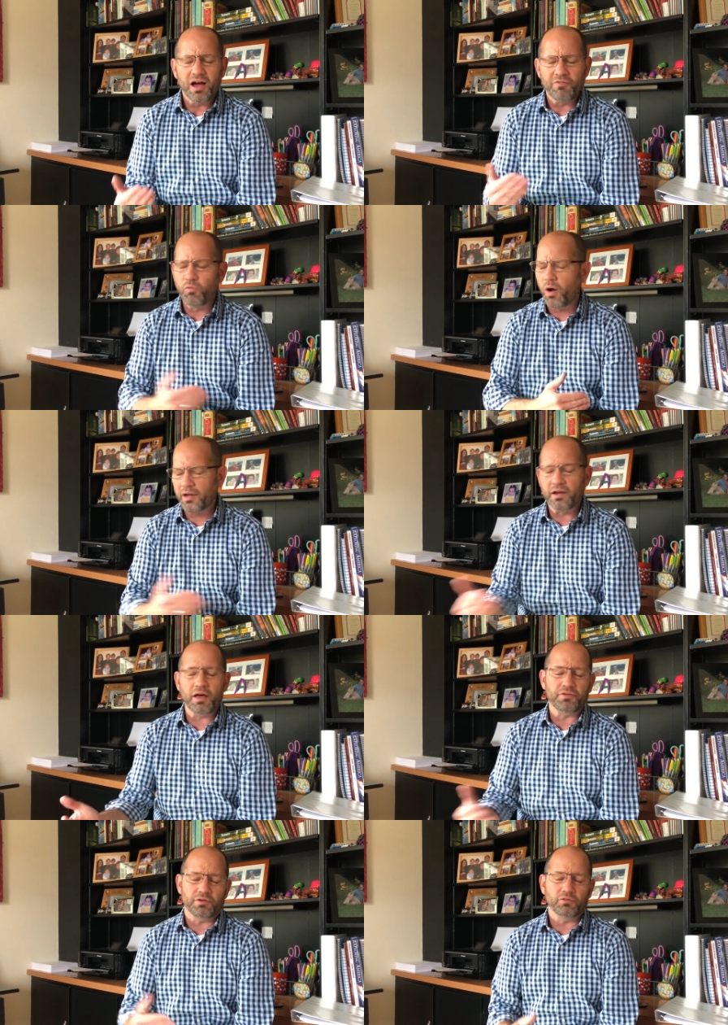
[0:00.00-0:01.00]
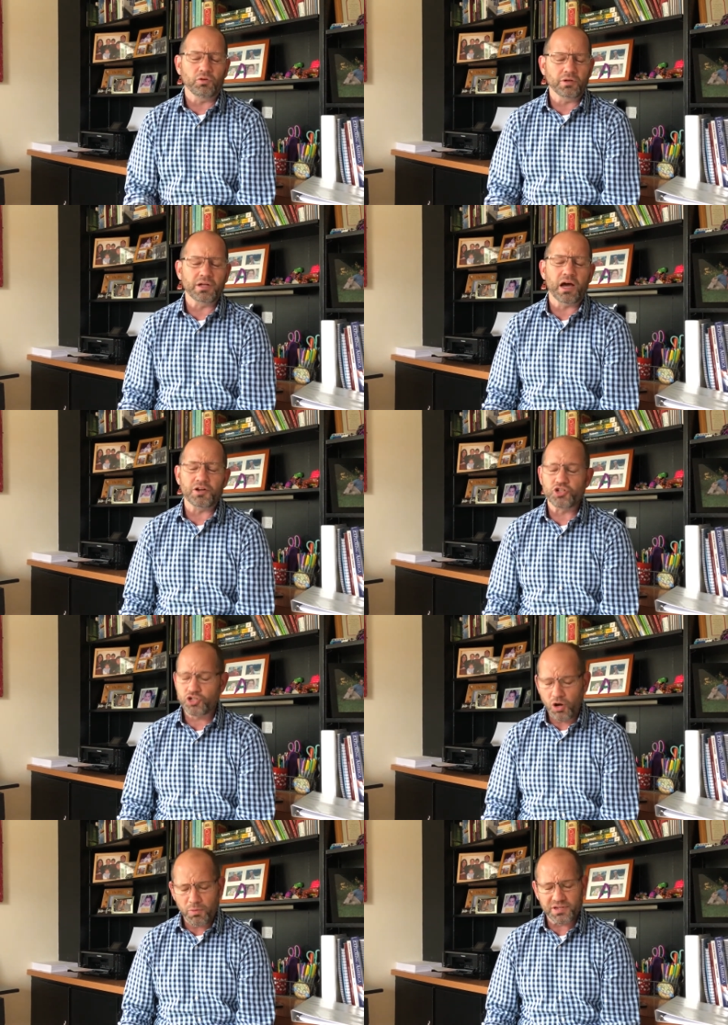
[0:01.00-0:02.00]
of one another. Lord God,
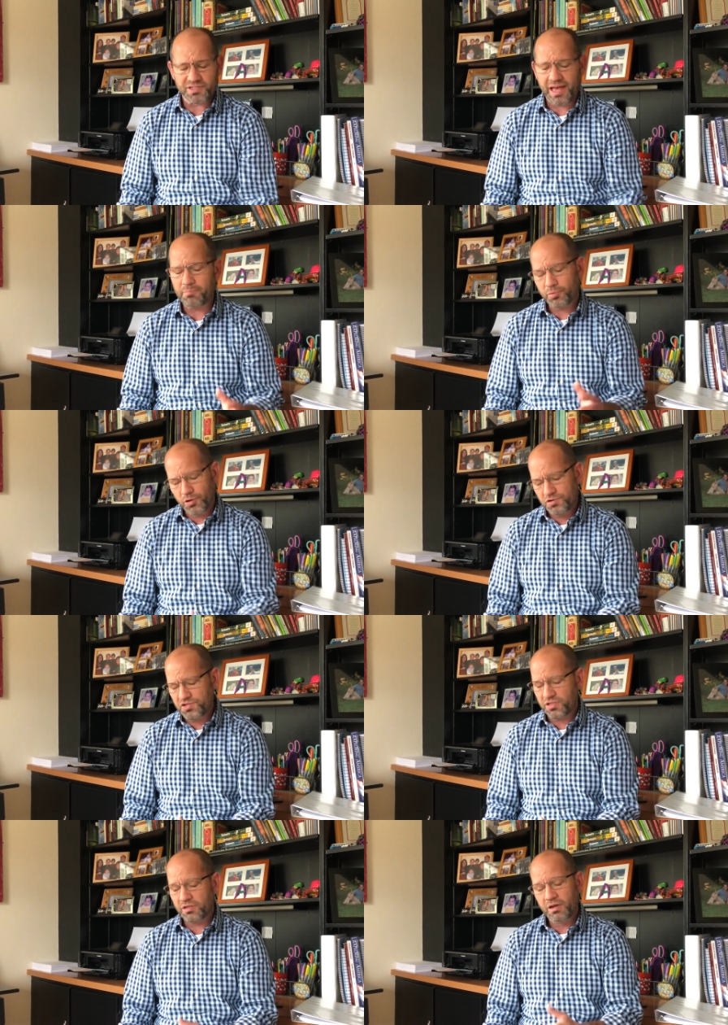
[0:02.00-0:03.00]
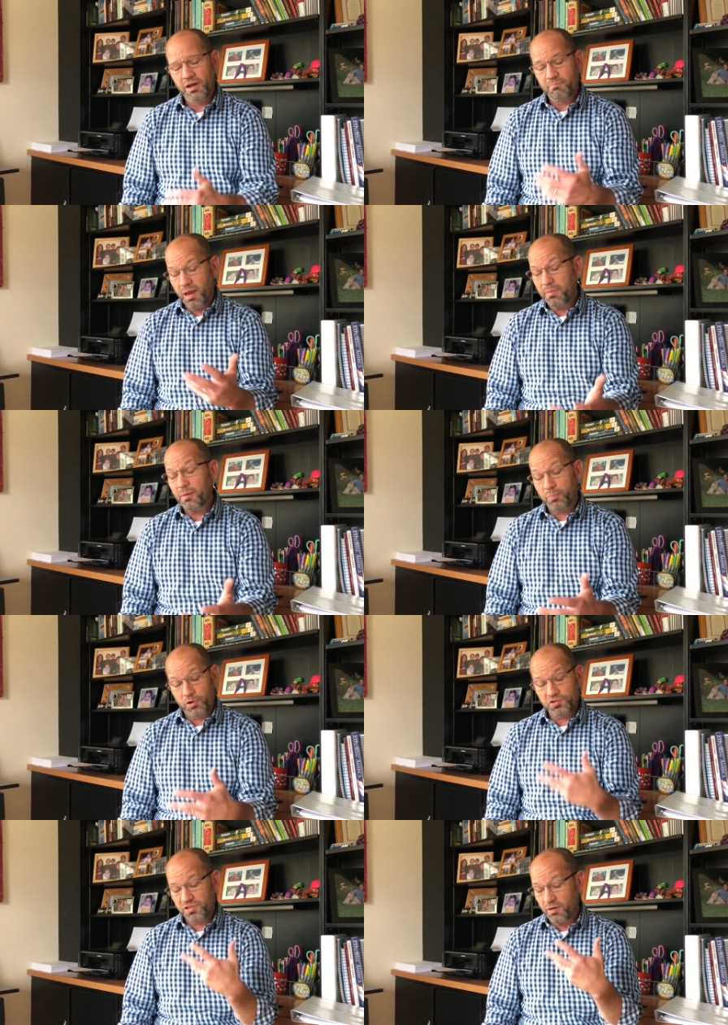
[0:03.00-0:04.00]
show us that person, maybe a
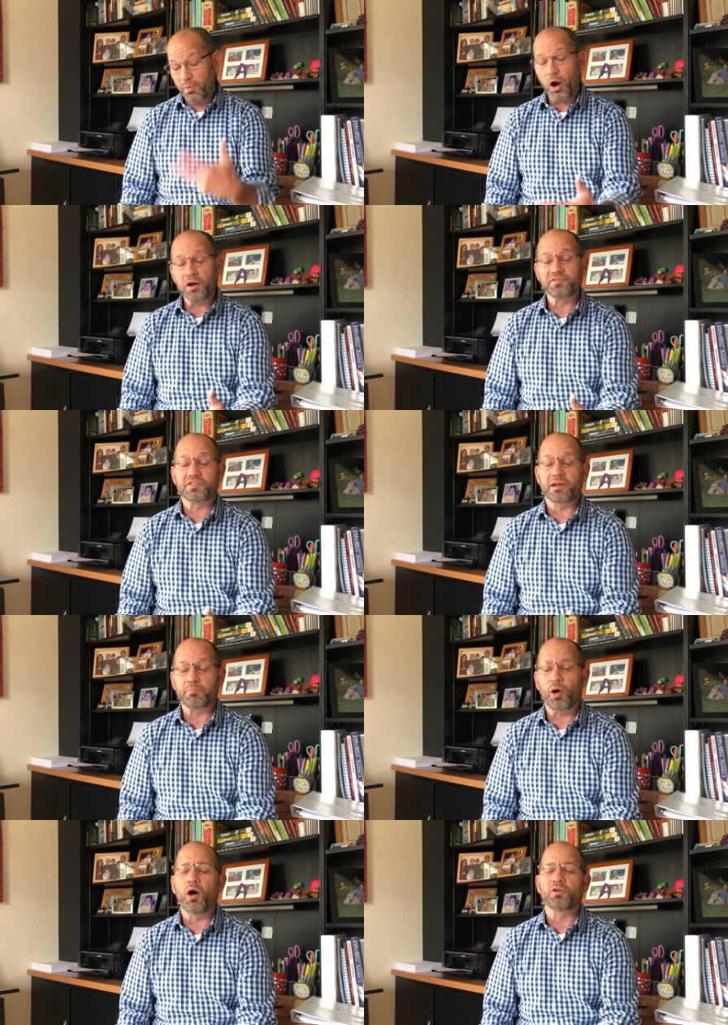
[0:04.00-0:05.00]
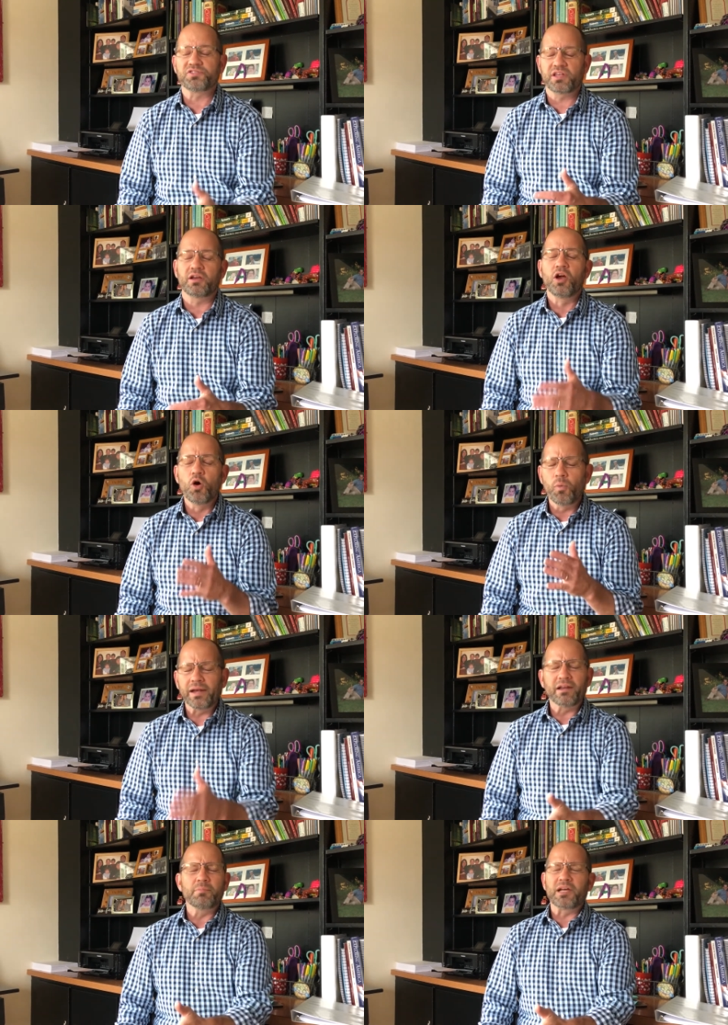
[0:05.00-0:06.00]
person, a part of St. Paul's that we
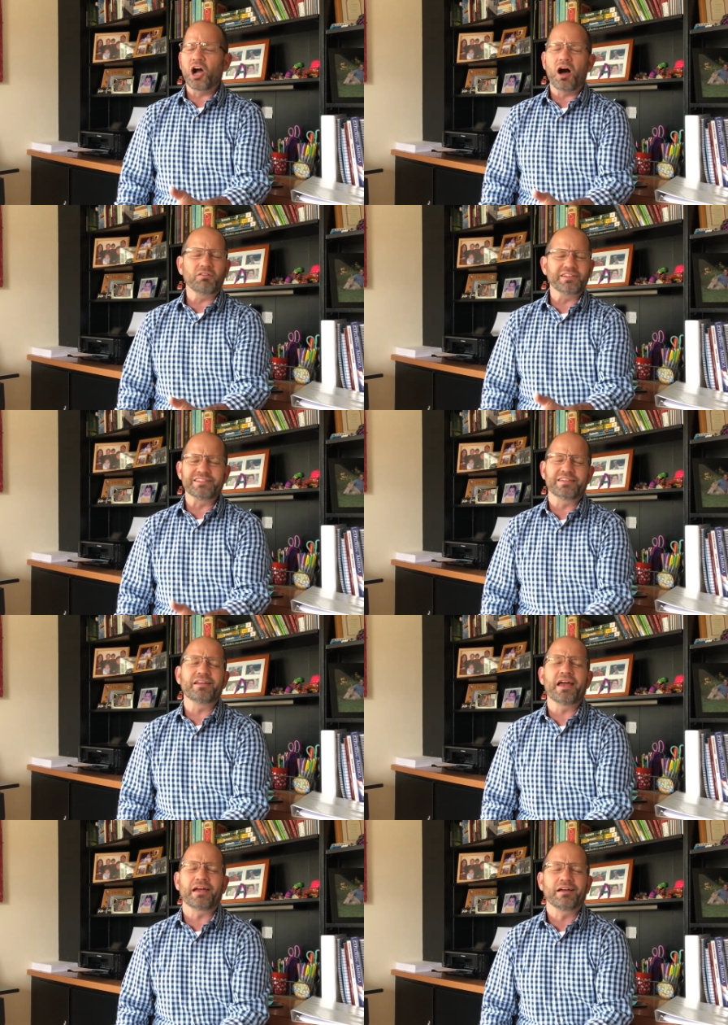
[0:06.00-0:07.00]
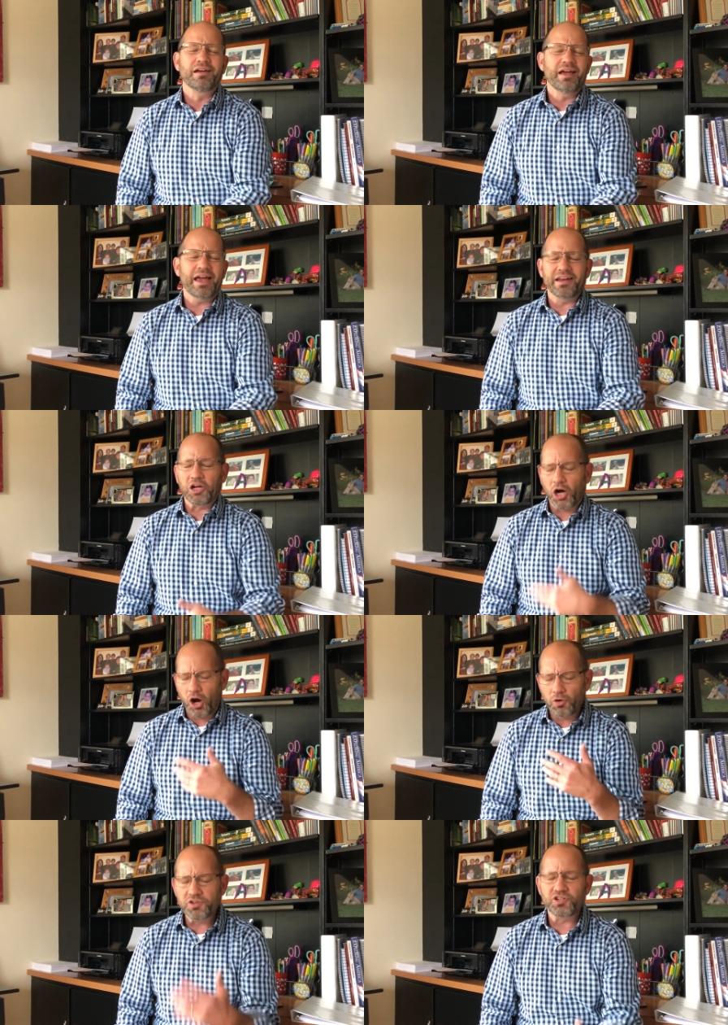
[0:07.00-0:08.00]
need to be calling today and
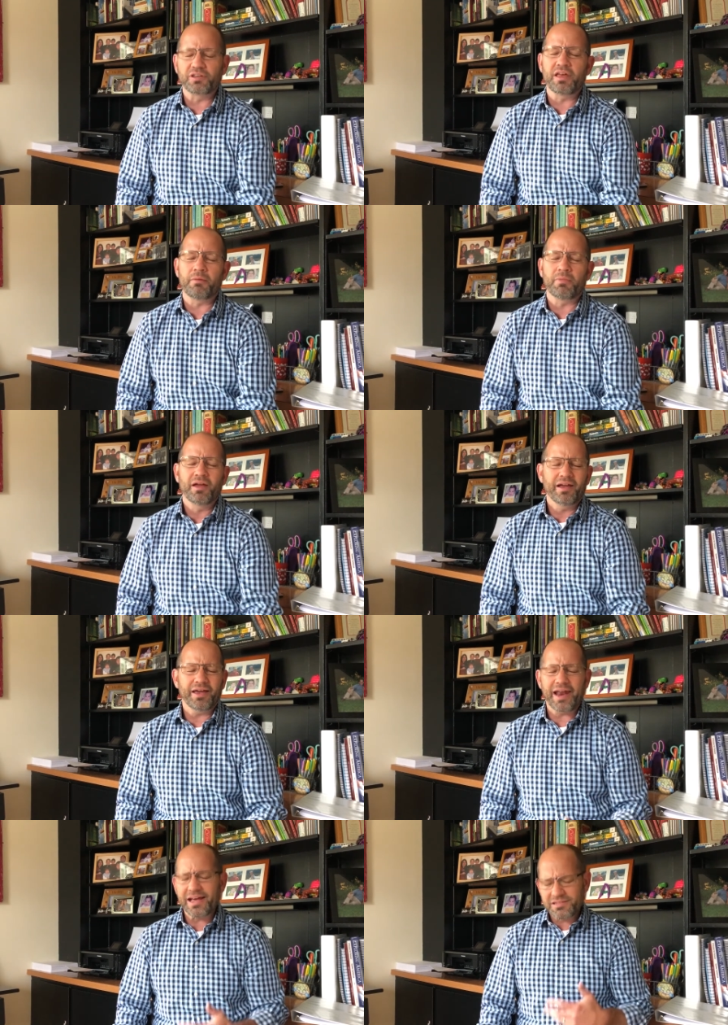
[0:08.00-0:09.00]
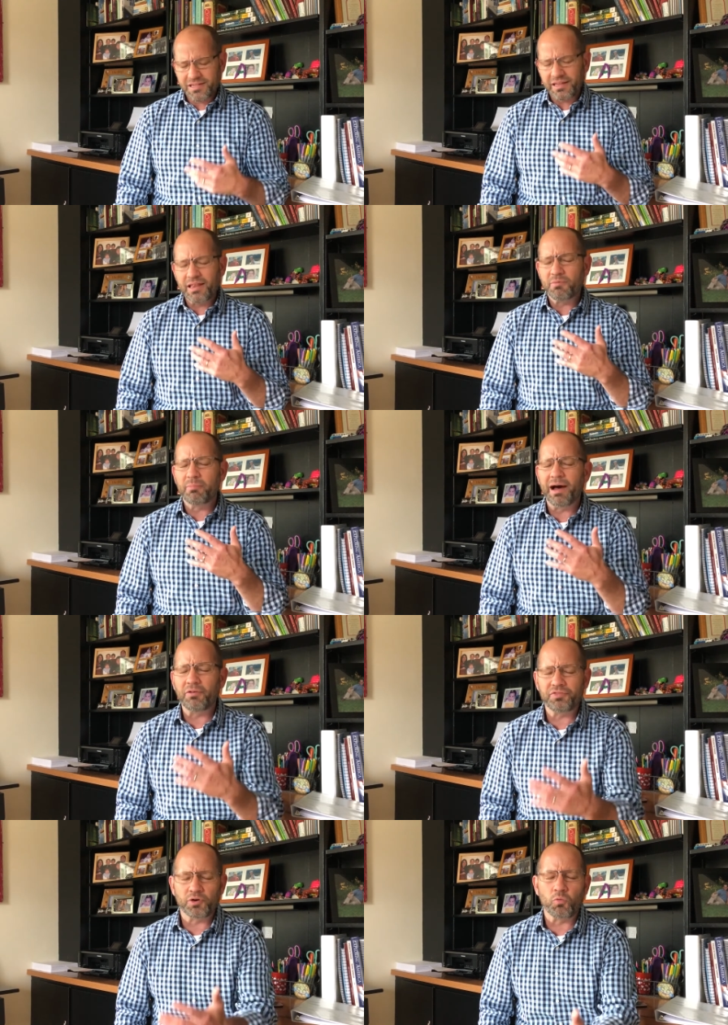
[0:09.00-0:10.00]
encouraging them and asking them
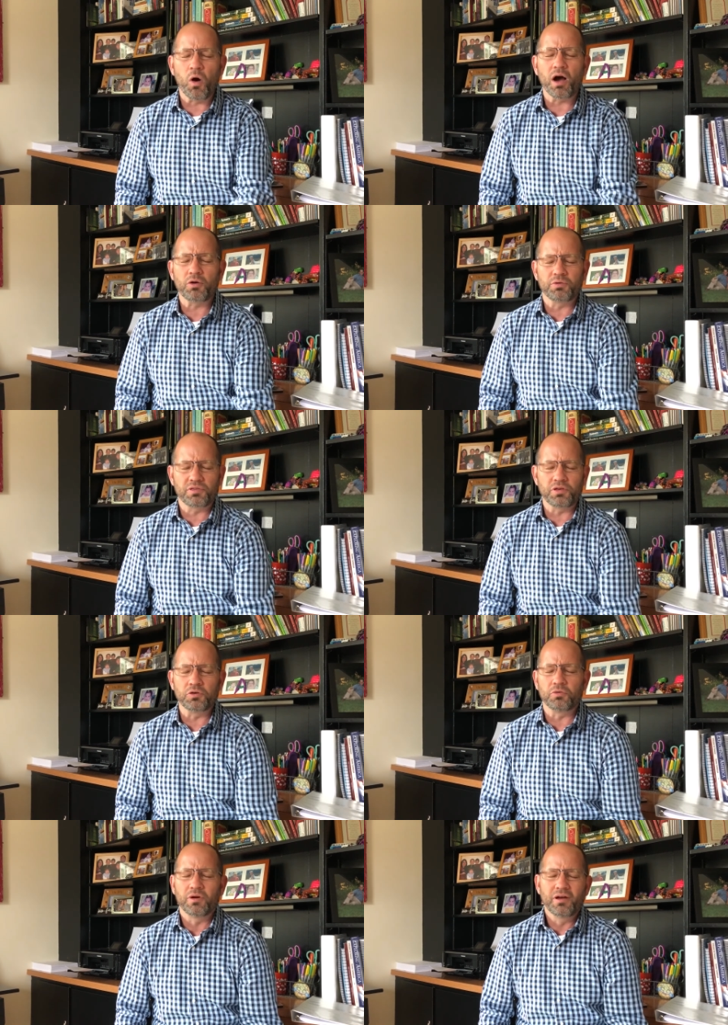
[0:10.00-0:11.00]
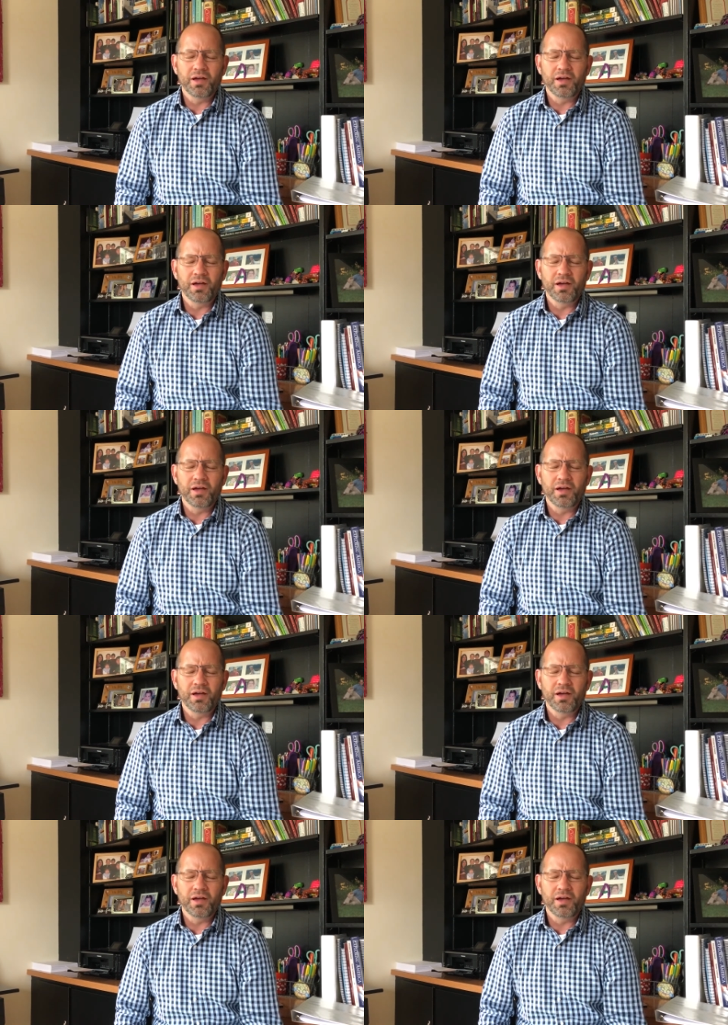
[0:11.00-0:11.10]
about their walk with you.